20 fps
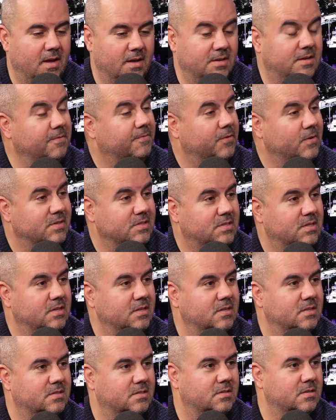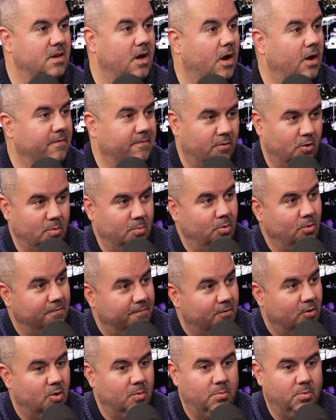differences, nonverbal,
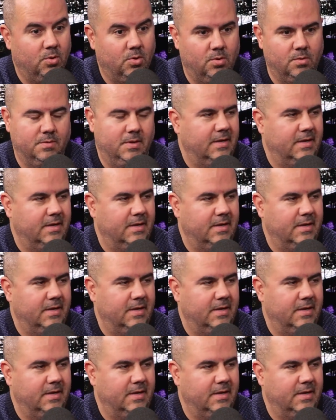verbal,